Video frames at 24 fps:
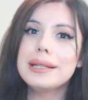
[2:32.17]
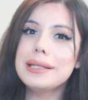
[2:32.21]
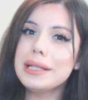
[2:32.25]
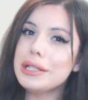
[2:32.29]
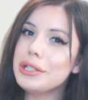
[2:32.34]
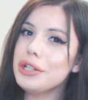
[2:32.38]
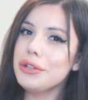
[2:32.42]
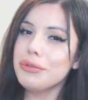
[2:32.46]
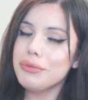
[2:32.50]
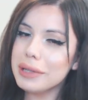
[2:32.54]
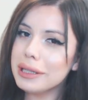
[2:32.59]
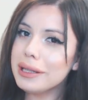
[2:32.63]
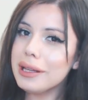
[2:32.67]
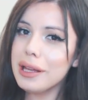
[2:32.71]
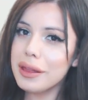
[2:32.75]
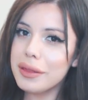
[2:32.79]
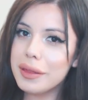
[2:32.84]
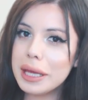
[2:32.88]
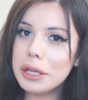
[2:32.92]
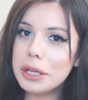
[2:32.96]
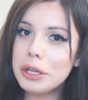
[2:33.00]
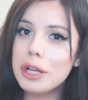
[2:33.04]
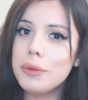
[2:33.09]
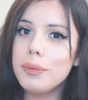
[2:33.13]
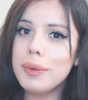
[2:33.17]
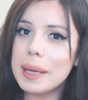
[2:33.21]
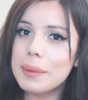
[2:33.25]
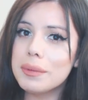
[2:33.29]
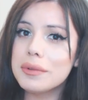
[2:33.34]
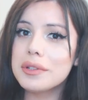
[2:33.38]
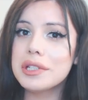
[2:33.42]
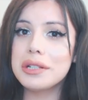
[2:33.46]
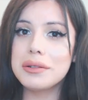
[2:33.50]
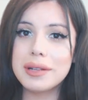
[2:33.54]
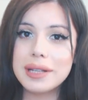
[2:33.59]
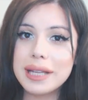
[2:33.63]
Did you really think you'd be
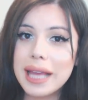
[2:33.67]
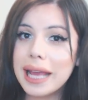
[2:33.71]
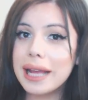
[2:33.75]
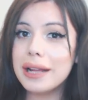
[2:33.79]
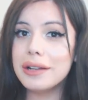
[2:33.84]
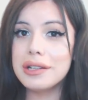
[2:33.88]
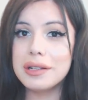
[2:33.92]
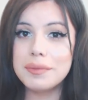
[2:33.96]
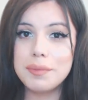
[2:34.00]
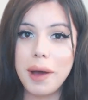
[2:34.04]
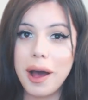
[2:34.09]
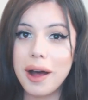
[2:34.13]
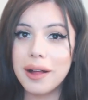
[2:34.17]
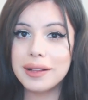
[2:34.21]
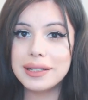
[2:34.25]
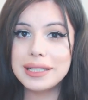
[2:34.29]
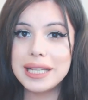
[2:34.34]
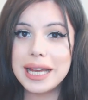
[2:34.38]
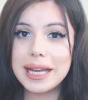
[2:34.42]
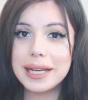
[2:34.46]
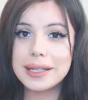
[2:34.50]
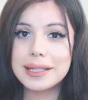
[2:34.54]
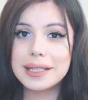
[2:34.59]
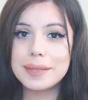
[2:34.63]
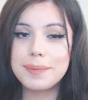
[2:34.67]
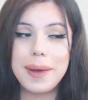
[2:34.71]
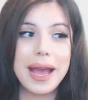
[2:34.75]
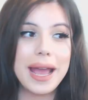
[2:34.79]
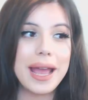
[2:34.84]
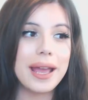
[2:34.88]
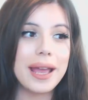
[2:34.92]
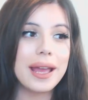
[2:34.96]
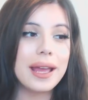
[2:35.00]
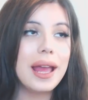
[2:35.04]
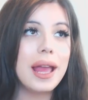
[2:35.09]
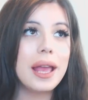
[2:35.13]
able to engage in politics
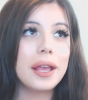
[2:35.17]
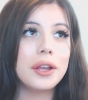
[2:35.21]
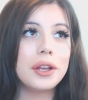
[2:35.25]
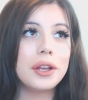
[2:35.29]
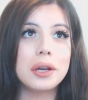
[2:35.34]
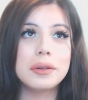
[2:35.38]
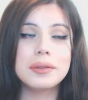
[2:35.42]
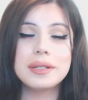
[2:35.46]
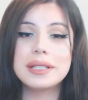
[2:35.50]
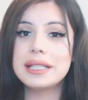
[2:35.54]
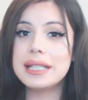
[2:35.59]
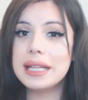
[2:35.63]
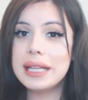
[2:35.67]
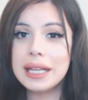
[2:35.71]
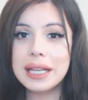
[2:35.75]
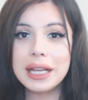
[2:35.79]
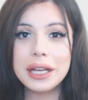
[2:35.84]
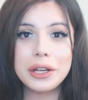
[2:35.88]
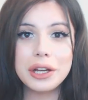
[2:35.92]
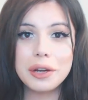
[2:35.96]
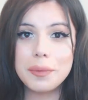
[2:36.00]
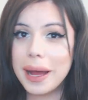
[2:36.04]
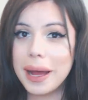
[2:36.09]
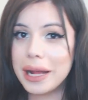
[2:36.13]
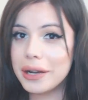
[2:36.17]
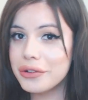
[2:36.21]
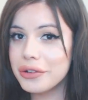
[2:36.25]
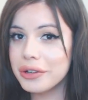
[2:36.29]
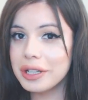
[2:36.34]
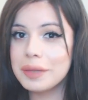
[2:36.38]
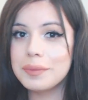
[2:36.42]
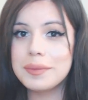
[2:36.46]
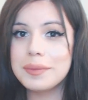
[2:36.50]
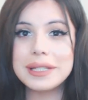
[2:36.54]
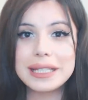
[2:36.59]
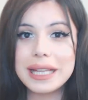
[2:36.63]
by, sitting in your
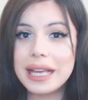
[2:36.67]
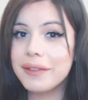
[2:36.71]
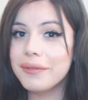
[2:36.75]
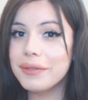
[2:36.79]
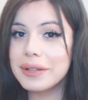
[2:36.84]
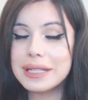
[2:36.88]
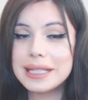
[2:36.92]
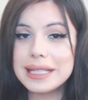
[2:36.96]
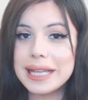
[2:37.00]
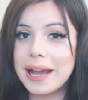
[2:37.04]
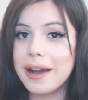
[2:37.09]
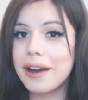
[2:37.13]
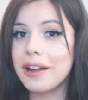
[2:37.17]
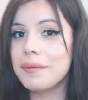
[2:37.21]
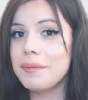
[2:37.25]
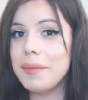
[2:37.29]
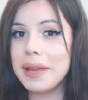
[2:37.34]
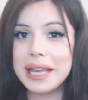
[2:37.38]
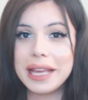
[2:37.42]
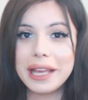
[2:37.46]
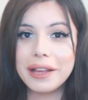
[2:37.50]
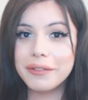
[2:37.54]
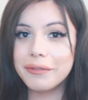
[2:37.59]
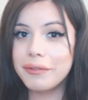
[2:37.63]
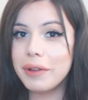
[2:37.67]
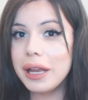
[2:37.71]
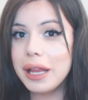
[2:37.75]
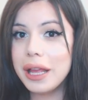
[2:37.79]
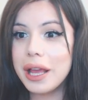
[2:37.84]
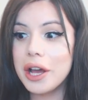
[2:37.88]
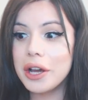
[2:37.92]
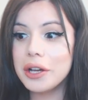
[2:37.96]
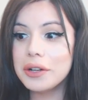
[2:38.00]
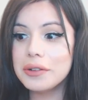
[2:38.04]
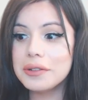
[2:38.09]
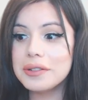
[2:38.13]
bedroom, safe and sound, making
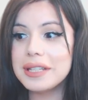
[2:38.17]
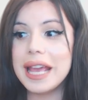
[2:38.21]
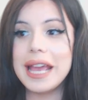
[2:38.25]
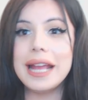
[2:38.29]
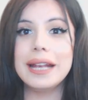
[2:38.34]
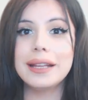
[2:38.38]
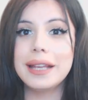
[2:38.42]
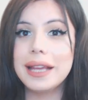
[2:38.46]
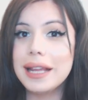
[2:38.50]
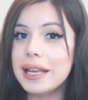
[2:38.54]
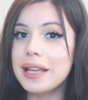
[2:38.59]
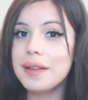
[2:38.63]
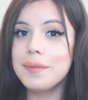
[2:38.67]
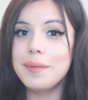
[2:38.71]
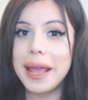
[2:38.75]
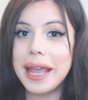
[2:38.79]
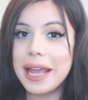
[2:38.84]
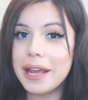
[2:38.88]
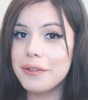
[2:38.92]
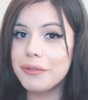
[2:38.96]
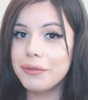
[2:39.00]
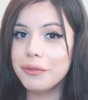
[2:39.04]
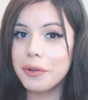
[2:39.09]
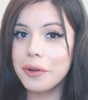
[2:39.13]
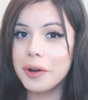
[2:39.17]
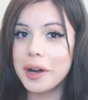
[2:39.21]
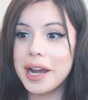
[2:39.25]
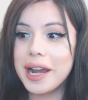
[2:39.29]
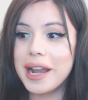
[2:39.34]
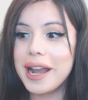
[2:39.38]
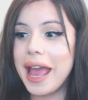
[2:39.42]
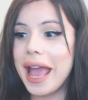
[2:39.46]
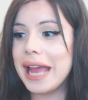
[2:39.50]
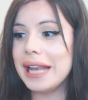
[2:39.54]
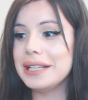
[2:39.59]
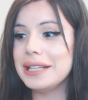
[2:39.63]
videos and getting paid for
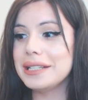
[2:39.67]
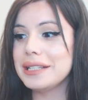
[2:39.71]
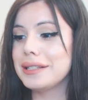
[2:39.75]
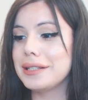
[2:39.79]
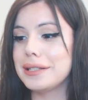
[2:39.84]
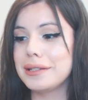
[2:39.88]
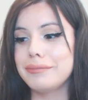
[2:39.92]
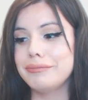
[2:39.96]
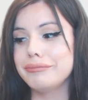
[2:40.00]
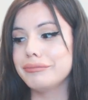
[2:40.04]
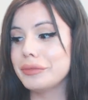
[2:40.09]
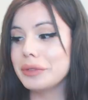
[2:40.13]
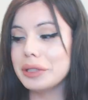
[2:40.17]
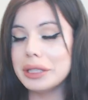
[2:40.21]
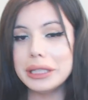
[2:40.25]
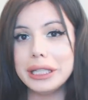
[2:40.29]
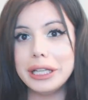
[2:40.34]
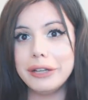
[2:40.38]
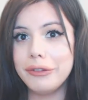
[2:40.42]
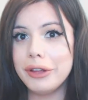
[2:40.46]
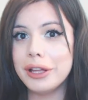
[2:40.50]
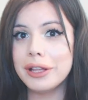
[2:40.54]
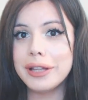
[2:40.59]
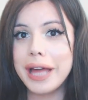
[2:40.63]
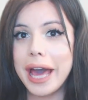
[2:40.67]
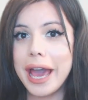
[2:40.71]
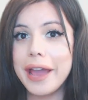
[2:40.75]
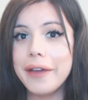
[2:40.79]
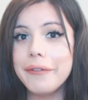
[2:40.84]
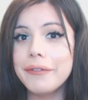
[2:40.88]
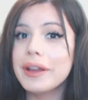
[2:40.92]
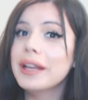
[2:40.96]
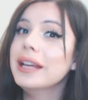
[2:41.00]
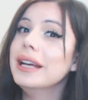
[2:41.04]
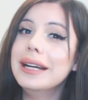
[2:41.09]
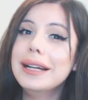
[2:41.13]
it and just living
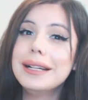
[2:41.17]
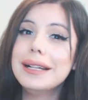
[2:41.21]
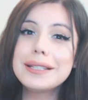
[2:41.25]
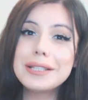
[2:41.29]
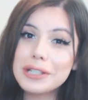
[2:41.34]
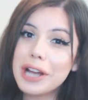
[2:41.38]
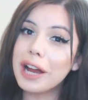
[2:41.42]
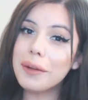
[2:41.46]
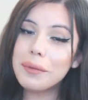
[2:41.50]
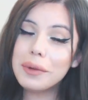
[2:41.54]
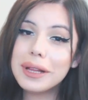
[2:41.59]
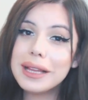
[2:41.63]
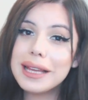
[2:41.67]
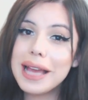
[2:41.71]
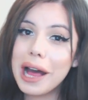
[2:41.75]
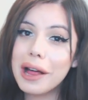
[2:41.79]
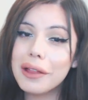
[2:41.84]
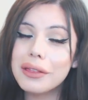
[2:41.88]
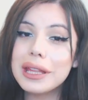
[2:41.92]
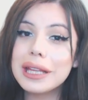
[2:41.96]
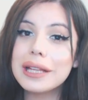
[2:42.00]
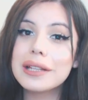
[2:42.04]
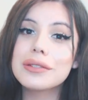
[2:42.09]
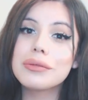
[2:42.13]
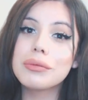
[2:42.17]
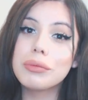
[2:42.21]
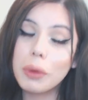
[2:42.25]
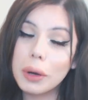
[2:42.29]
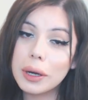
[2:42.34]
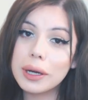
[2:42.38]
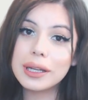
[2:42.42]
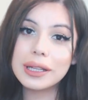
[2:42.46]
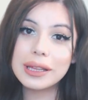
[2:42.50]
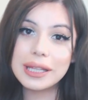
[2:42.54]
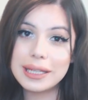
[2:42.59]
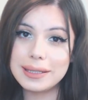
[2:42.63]
life? It's not really how things
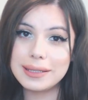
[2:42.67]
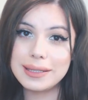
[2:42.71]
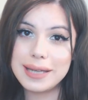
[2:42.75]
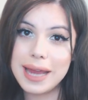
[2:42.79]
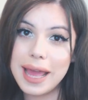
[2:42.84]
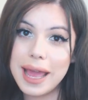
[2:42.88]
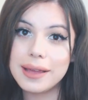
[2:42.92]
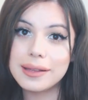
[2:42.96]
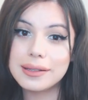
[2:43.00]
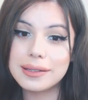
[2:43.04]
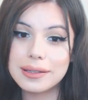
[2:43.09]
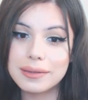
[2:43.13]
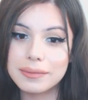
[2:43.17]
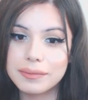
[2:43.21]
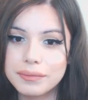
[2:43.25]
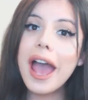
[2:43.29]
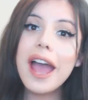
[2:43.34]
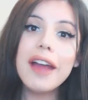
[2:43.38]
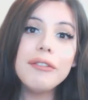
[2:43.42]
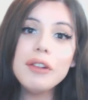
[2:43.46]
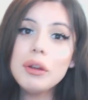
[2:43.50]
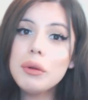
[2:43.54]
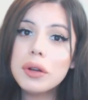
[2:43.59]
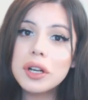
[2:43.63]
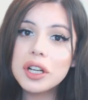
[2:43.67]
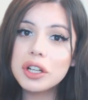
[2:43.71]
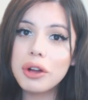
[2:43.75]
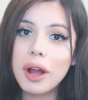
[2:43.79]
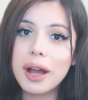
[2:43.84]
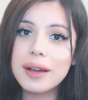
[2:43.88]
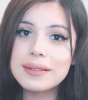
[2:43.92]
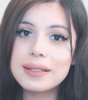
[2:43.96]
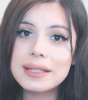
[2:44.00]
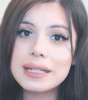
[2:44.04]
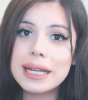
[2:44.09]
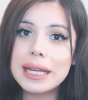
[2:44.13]
work these days. Everyone
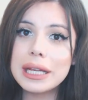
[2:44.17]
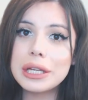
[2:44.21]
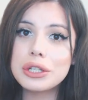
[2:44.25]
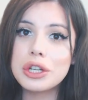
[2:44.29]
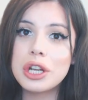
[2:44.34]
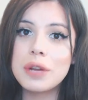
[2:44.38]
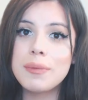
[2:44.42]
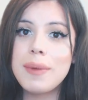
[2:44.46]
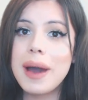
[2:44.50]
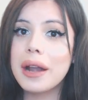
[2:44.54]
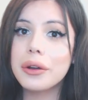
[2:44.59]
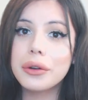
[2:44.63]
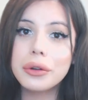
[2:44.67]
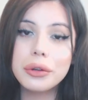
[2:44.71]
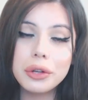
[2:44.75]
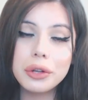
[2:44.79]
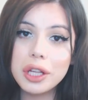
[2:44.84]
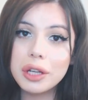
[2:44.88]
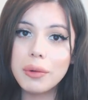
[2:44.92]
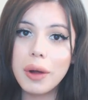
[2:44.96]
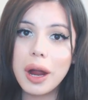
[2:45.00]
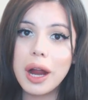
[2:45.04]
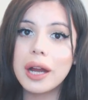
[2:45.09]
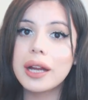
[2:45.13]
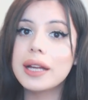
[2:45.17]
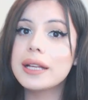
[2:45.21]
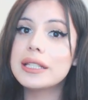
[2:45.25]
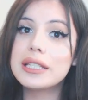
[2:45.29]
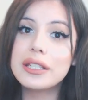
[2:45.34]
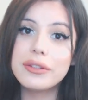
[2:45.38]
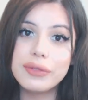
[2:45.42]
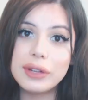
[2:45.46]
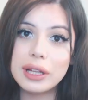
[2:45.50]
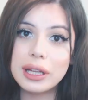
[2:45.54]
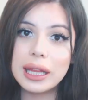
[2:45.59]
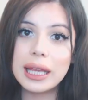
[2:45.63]
across the nation, no matter who you are,
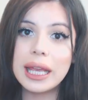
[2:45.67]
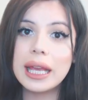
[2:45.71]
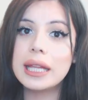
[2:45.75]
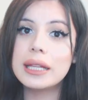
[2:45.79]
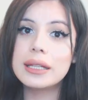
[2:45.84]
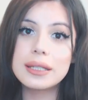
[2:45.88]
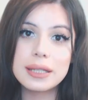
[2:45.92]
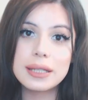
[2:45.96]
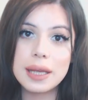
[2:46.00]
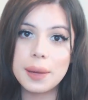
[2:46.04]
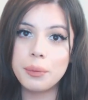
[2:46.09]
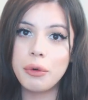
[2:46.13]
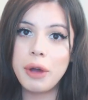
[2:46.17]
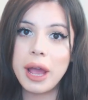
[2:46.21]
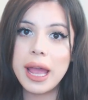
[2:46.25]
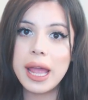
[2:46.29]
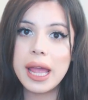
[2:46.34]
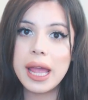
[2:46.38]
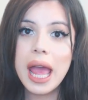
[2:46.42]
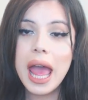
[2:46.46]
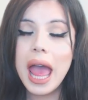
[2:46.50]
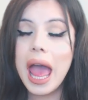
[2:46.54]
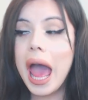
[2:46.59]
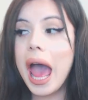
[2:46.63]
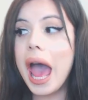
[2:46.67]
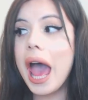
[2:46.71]
is feeling it in some way.